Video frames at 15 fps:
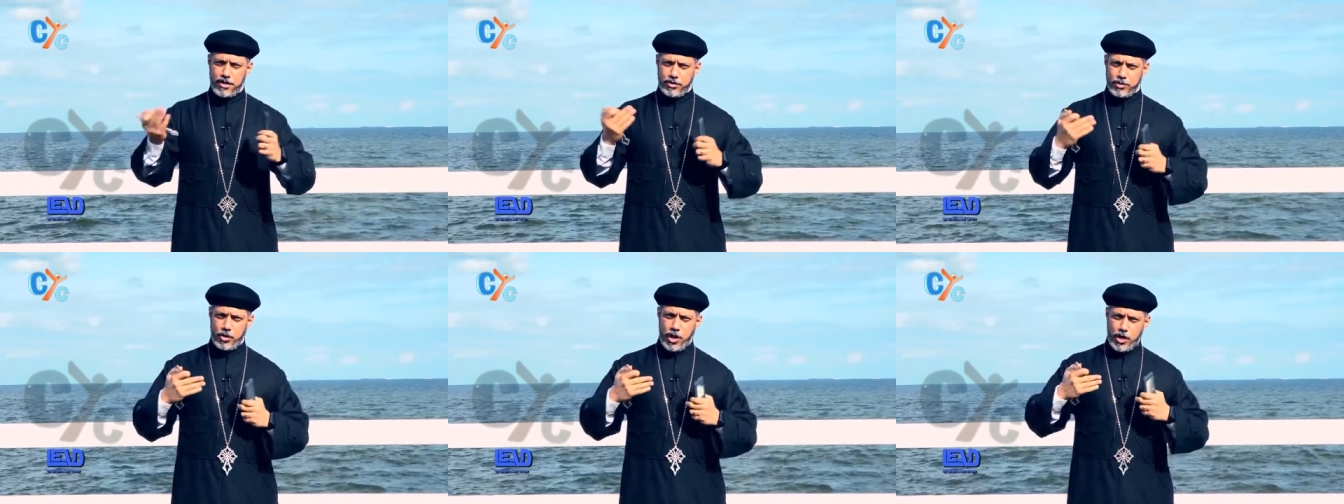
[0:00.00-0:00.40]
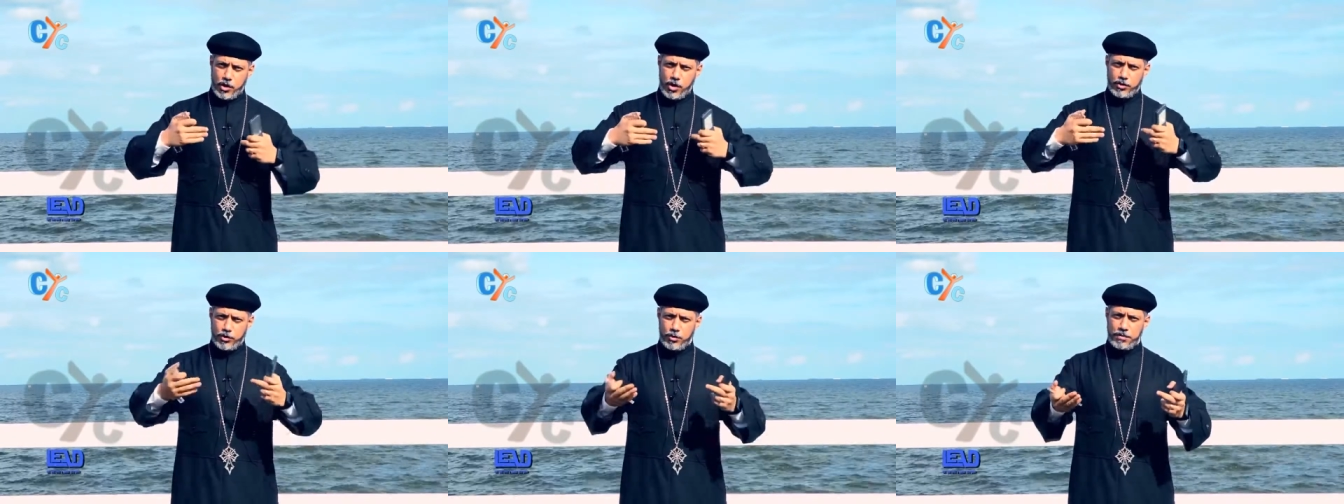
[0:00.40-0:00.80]
So we are
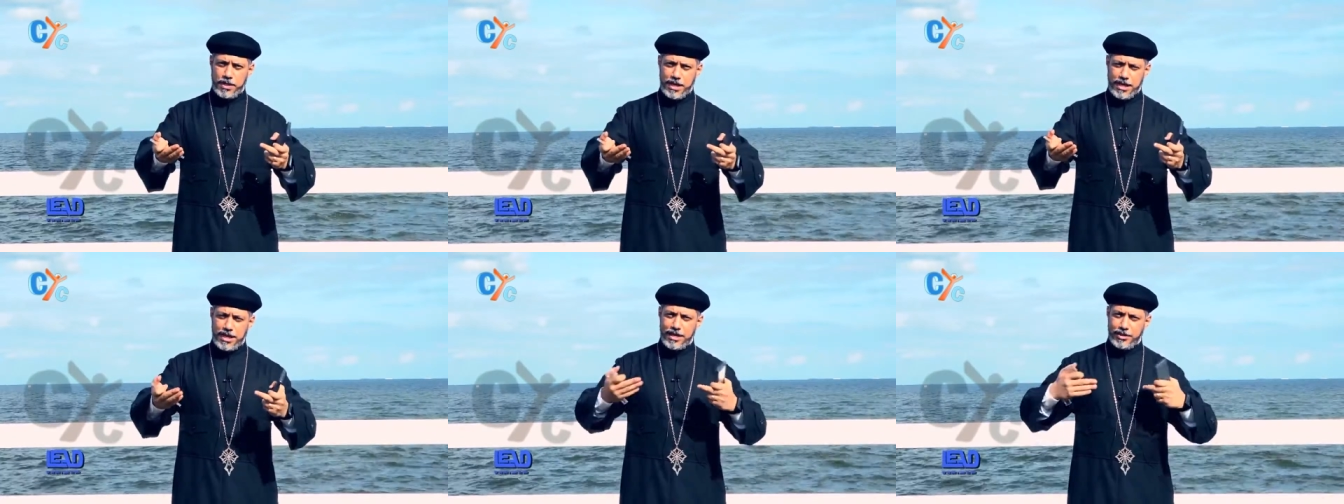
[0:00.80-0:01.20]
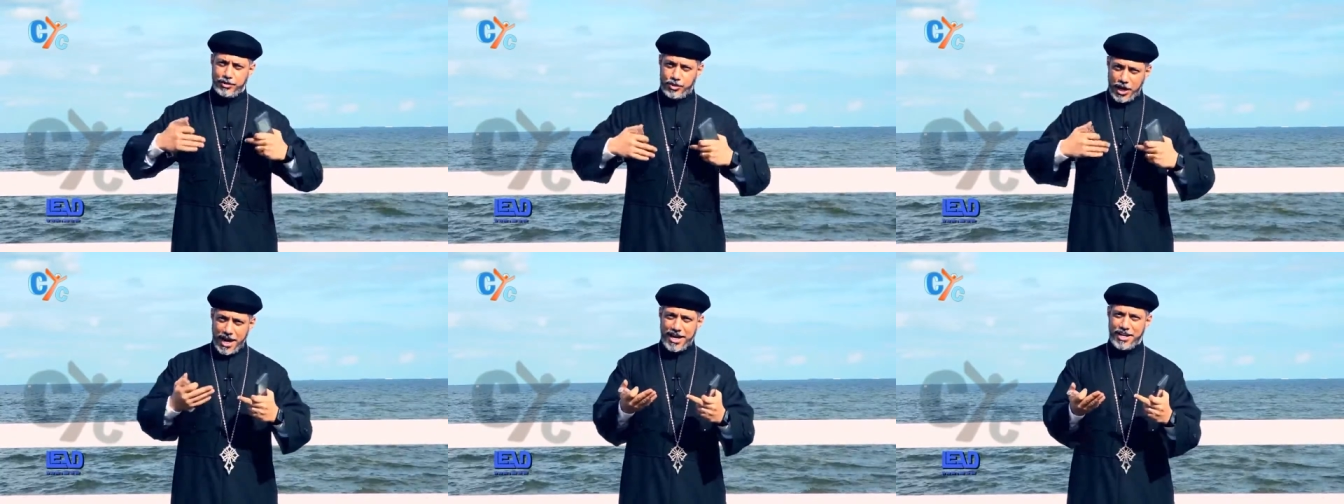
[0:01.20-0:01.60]
going to be
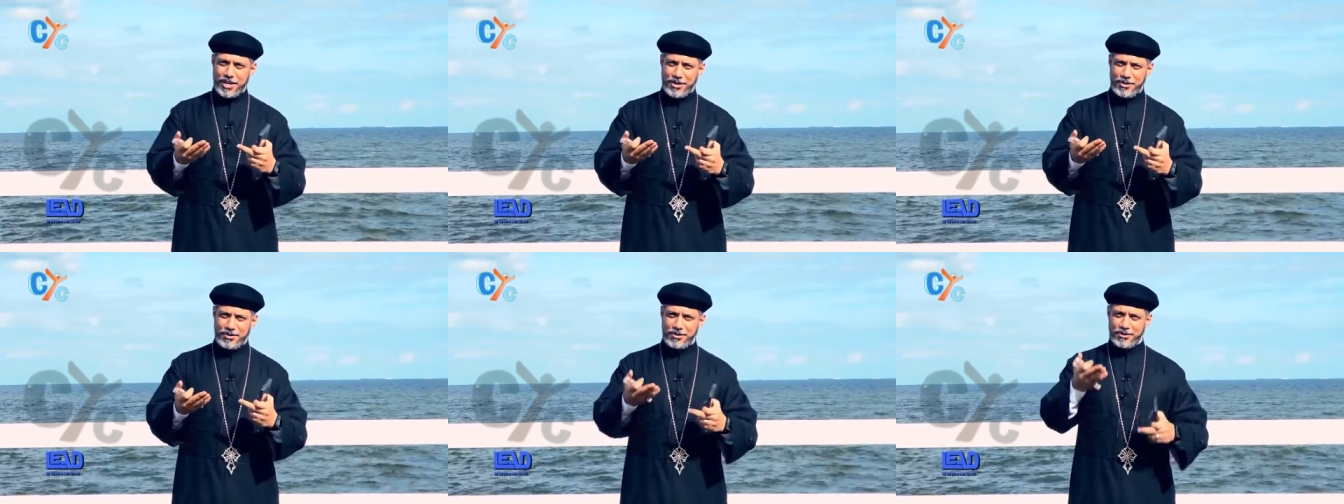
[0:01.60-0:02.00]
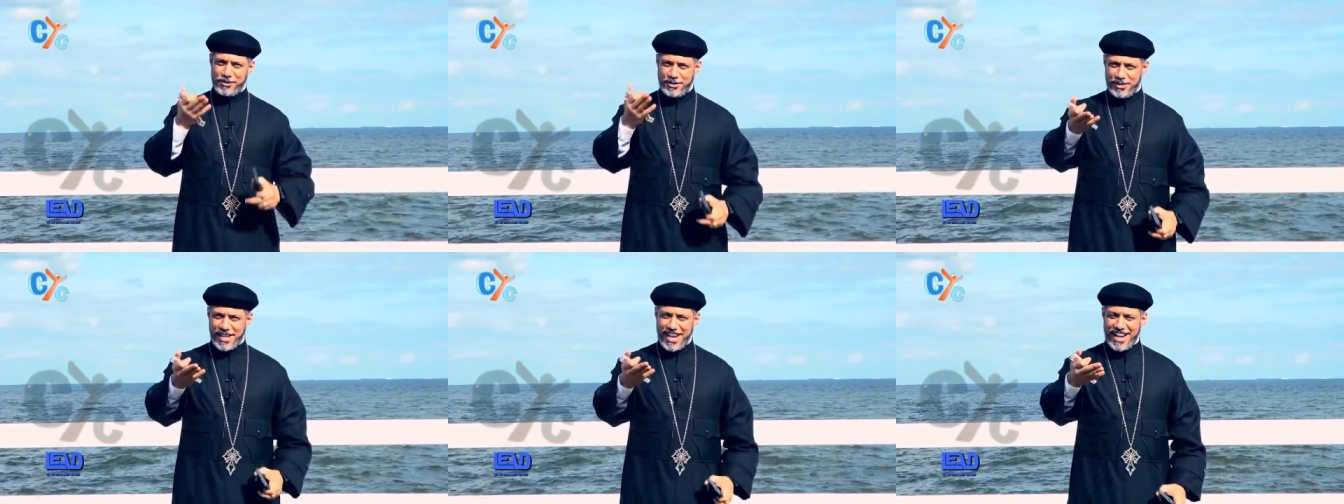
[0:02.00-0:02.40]
training you
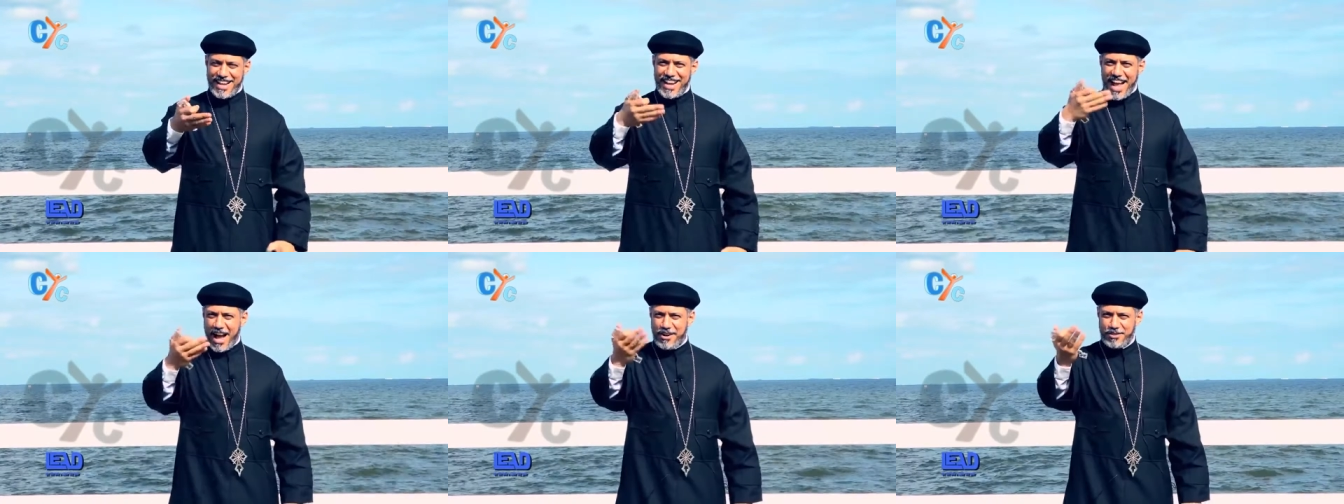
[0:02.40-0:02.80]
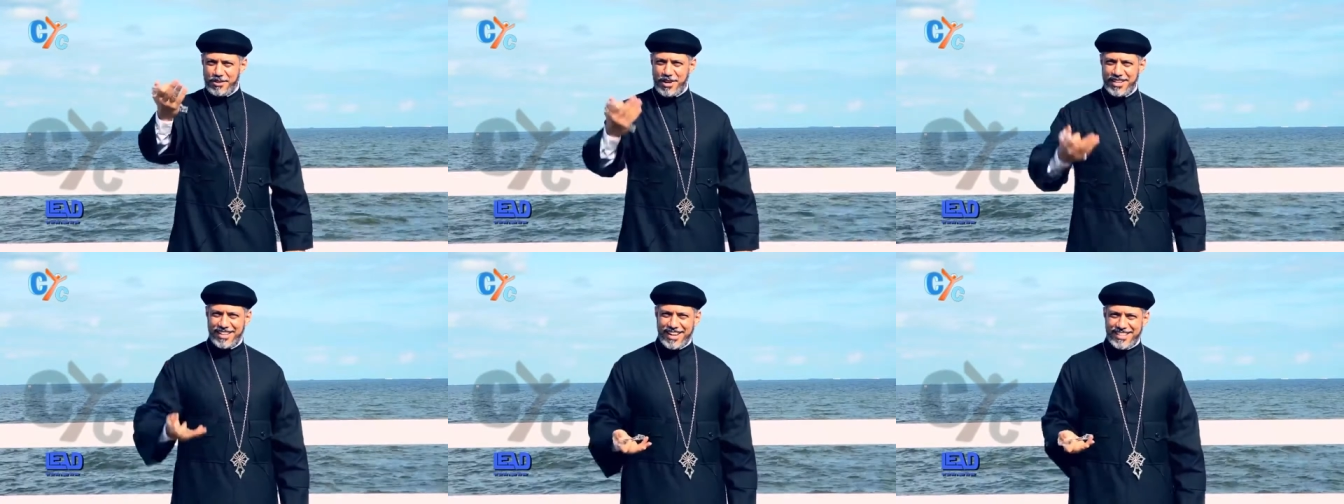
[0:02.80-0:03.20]
today how to
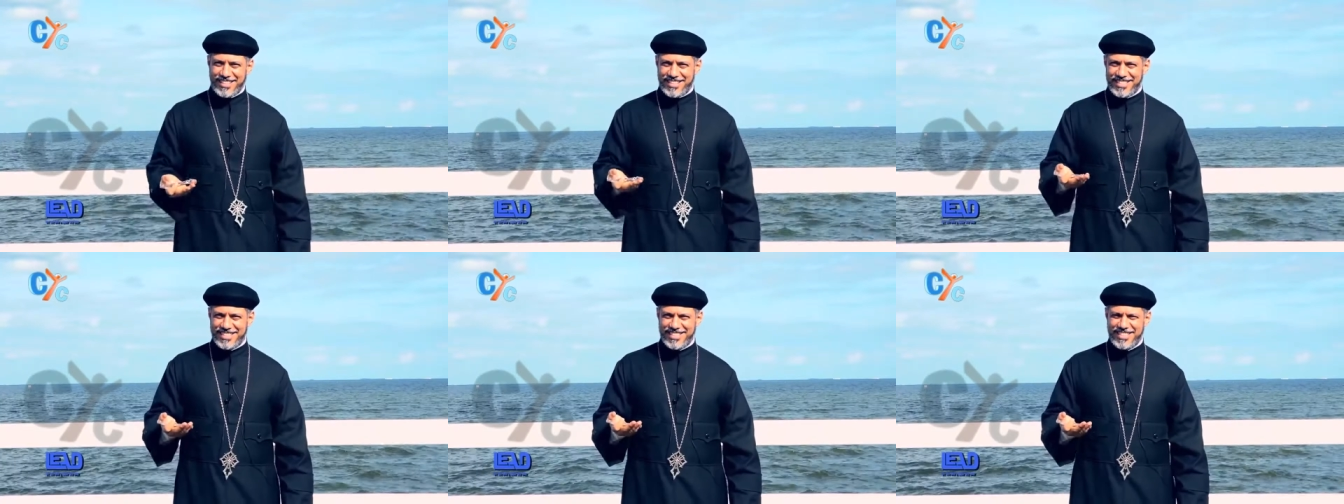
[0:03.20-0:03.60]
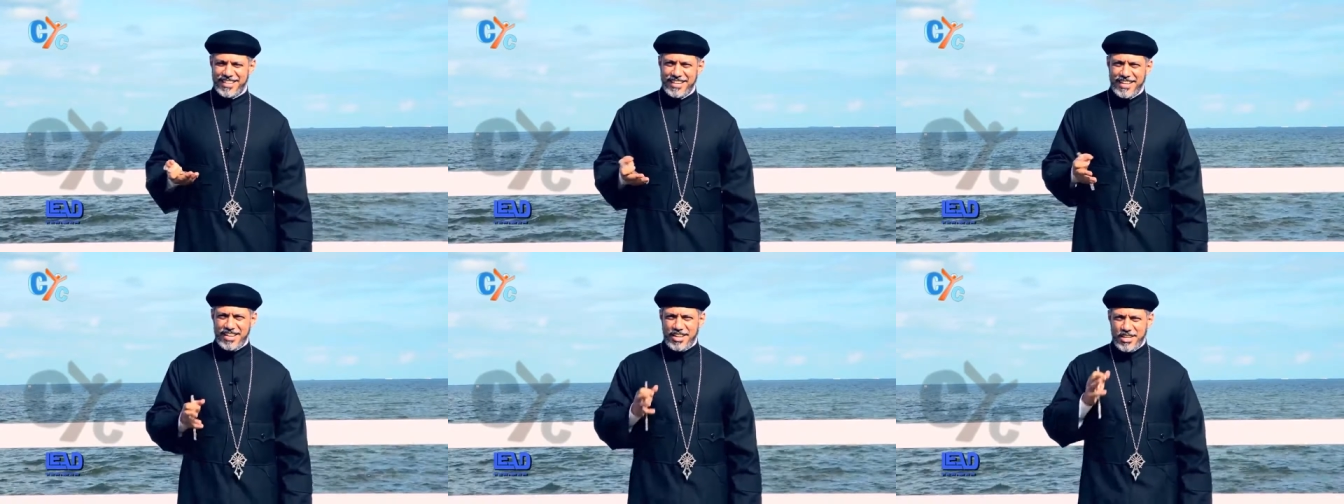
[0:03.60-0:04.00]
hate others.
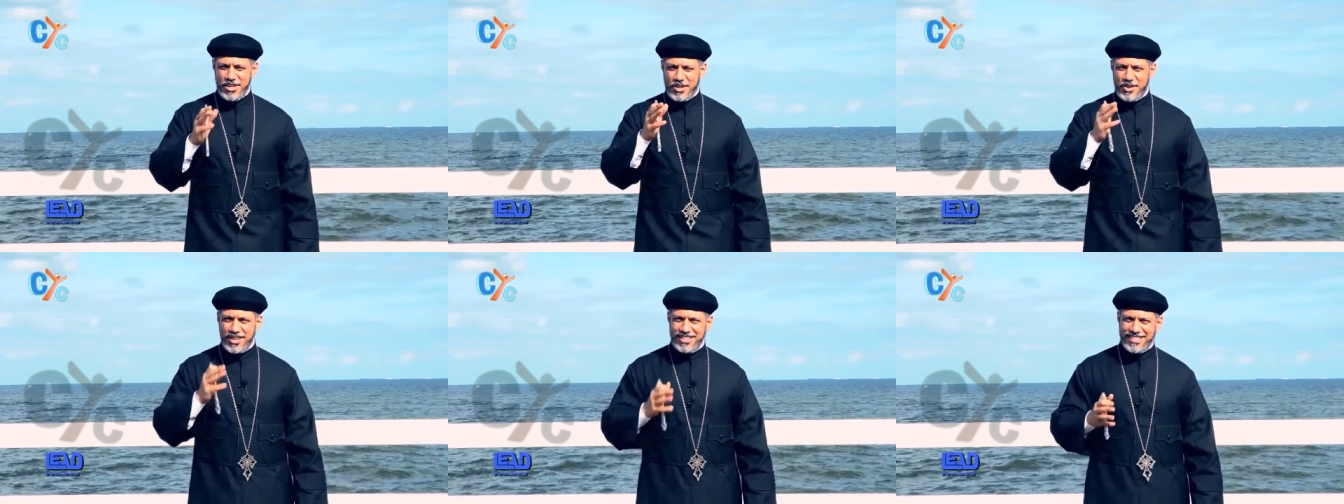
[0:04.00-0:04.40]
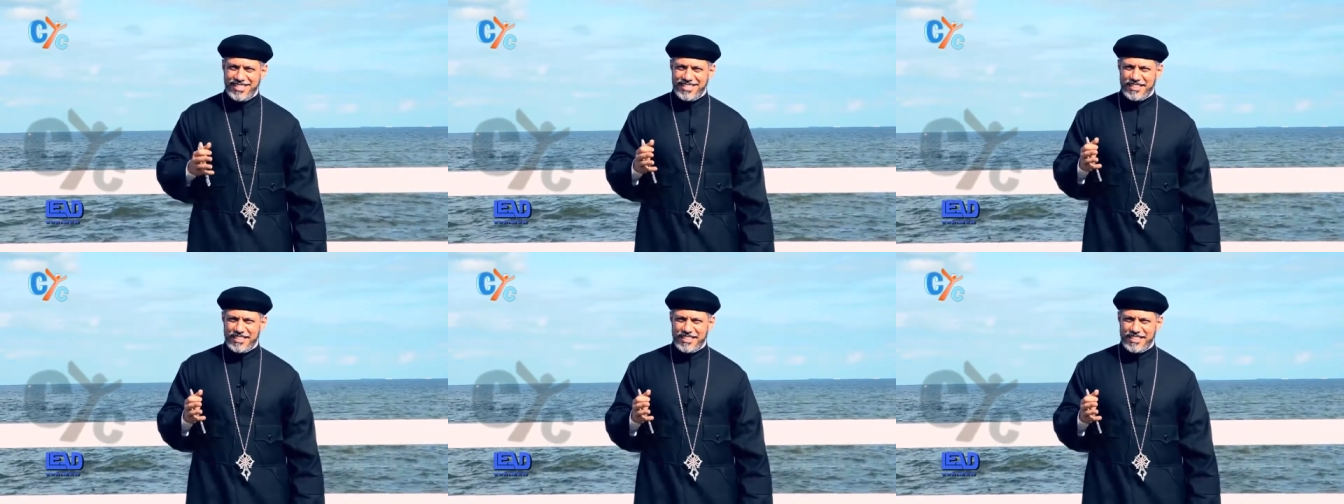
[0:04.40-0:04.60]
You know what?